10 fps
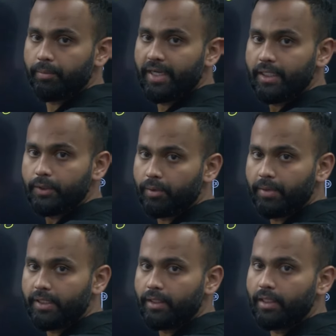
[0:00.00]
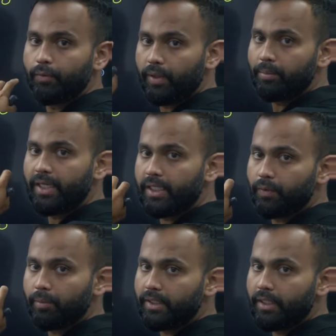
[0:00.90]
one minus one by three. one minus
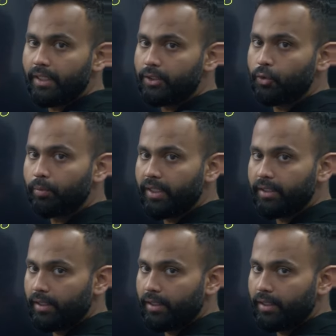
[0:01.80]
one by three is two by